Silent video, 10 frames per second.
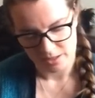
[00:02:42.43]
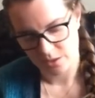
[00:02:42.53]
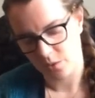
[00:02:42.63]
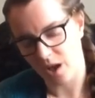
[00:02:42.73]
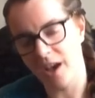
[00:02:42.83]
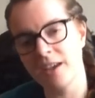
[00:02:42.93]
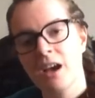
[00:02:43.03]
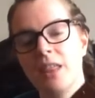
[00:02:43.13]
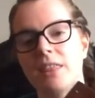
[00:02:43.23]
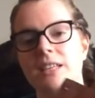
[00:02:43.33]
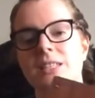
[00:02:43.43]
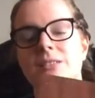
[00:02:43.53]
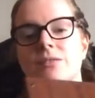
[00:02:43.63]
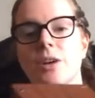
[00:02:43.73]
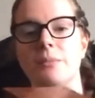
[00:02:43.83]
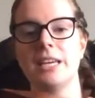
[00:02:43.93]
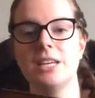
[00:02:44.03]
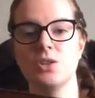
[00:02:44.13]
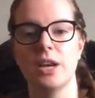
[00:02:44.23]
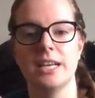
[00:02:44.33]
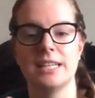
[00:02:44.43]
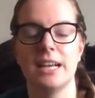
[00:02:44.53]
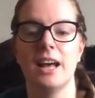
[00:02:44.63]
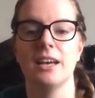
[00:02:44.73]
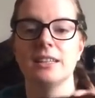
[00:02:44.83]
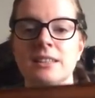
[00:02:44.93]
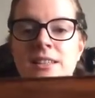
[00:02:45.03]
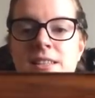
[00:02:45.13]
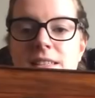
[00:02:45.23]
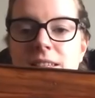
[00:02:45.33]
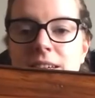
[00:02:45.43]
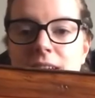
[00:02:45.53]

So I got this from eTrading Lines,